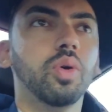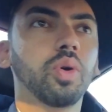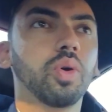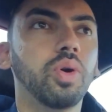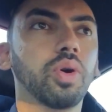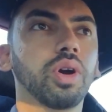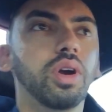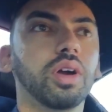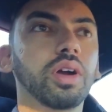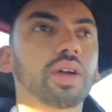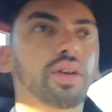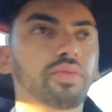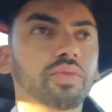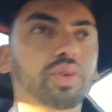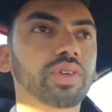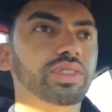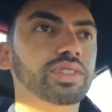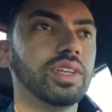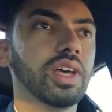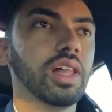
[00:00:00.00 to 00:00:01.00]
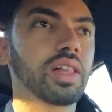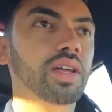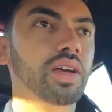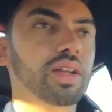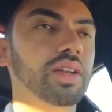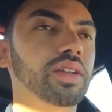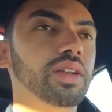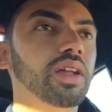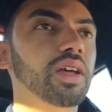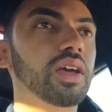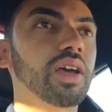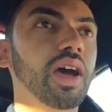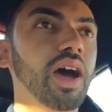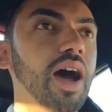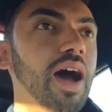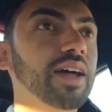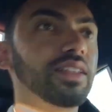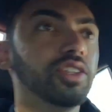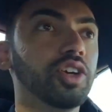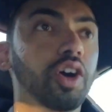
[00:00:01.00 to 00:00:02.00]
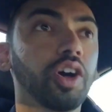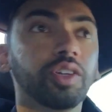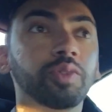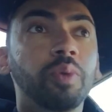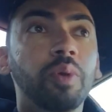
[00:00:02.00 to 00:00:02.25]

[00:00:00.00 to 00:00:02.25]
Or if you're selling hot dogs,